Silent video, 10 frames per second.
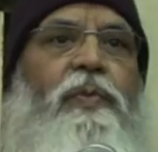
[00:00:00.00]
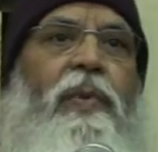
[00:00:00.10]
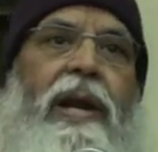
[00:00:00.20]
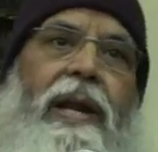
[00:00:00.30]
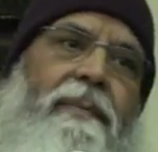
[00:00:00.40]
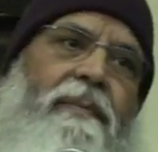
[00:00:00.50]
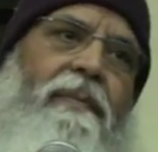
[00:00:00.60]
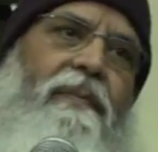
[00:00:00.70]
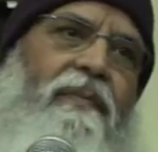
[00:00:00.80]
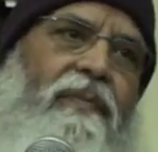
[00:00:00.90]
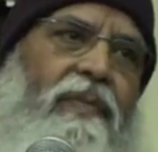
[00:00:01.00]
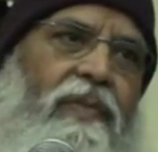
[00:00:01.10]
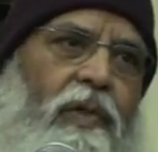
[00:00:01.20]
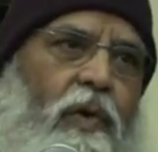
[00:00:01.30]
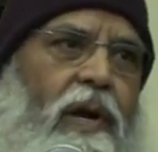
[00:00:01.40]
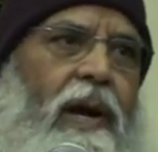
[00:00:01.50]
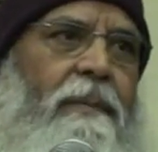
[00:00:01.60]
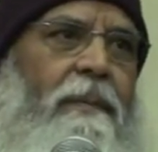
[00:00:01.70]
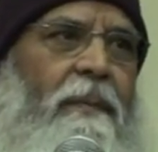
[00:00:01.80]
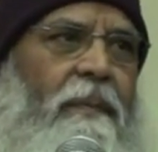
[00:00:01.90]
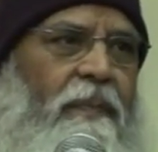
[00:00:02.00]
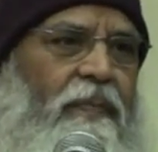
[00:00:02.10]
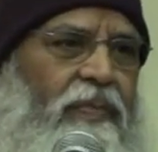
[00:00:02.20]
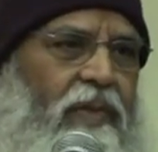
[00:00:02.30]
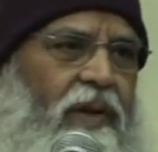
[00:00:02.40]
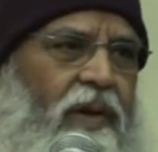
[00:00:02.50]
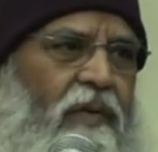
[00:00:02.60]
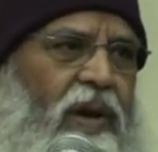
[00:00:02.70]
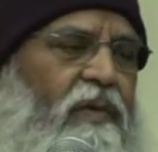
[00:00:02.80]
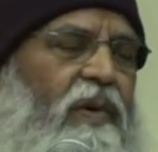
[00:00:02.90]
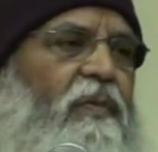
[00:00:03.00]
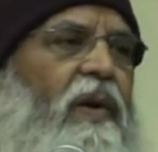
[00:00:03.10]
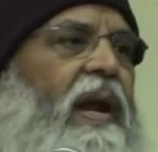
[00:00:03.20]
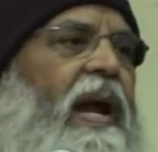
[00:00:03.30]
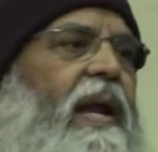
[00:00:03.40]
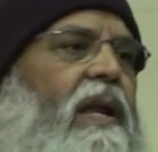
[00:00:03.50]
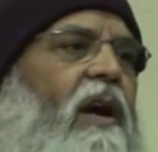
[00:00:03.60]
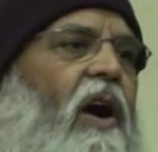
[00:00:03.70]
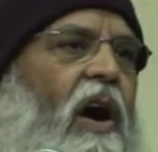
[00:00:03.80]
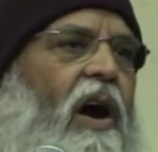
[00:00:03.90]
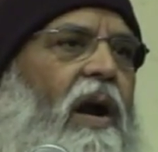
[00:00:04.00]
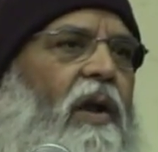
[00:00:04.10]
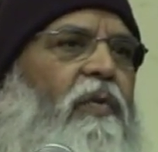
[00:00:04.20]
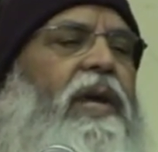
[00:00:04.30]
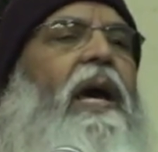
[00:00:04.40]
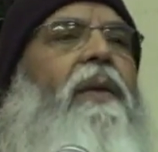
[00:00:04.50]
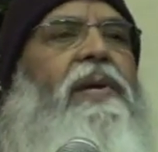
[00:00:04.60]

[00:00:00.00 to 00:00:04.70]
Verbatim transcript: Vismaranam Dukkham when we forget the God, we are